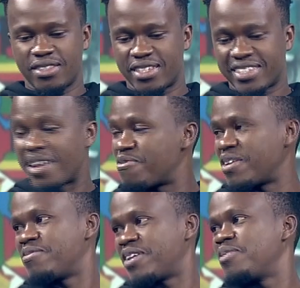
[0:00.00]
the safe
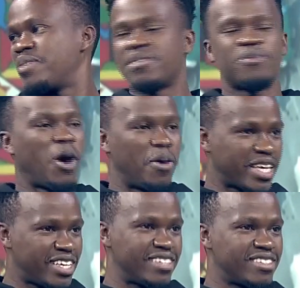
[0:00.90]
environment for our
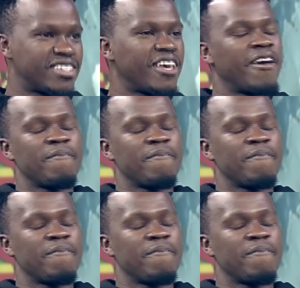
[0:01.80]
kids